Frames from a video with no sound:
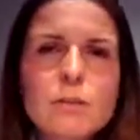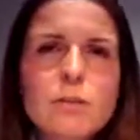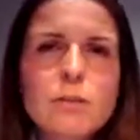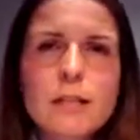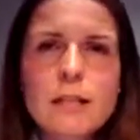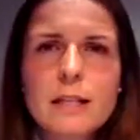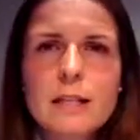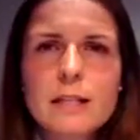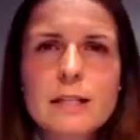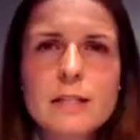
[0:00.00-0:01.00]
to the
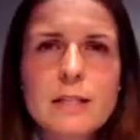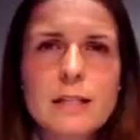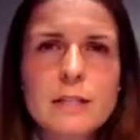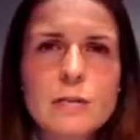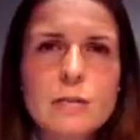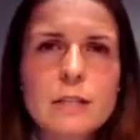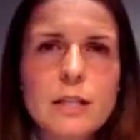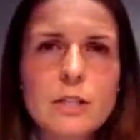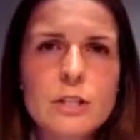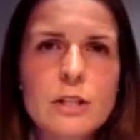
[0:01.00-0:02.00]
Canadian Celiac
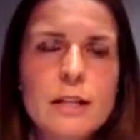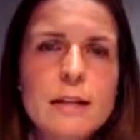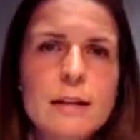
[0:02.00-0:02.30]
Association.